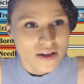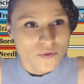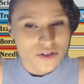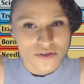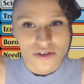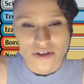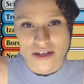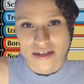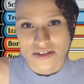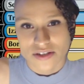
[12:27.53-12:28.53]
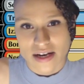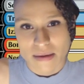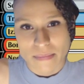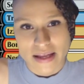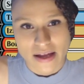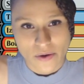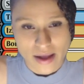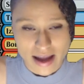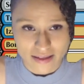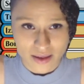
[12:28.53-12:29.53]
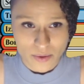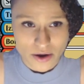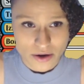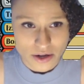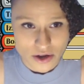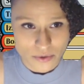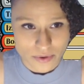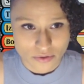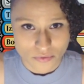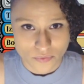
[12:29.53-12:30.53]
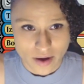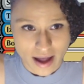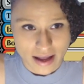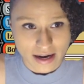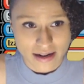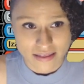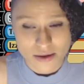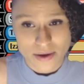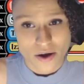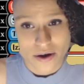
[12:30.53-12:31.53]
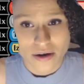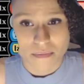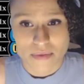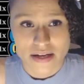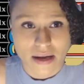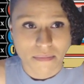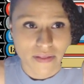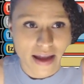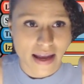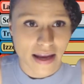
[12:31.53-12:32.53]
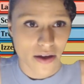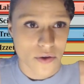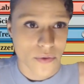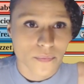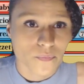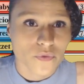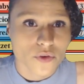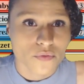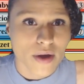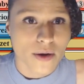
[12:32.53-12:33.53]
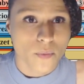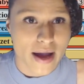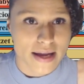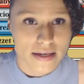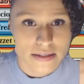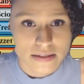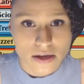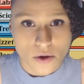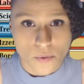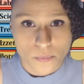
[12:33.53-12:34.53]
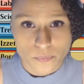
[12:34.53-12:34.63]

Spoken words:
Return target enchantment. Okay, I think we are going to go with the red, and I think we are going to end up playing red-white. Oh.